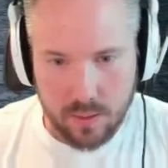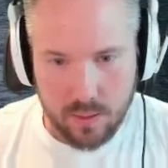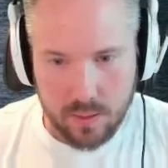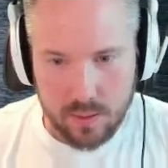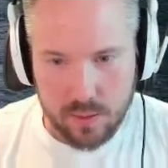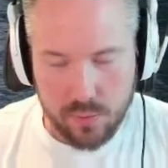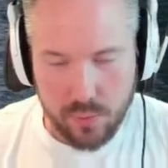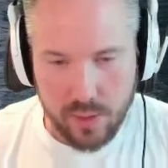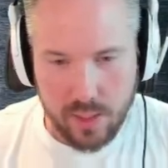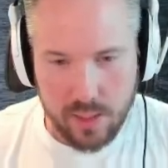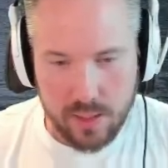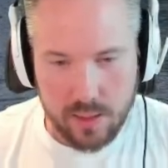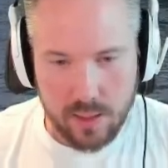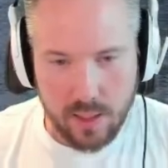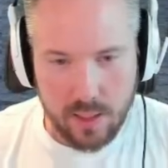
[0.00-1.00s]
So we got
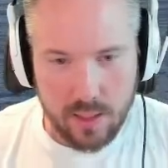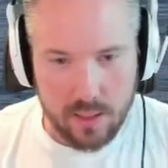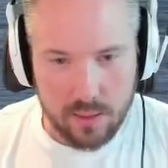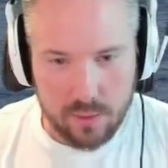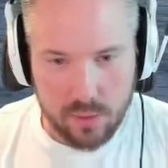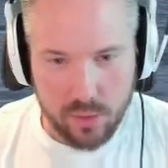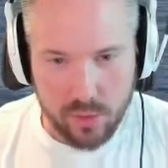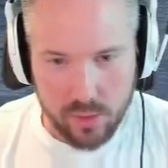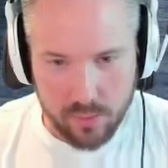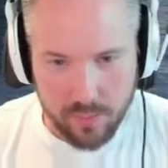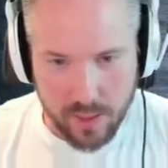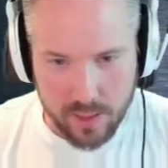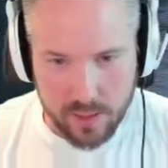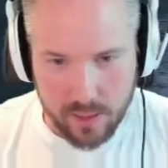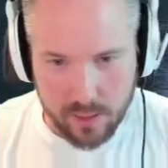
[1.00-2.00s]
a turtleback that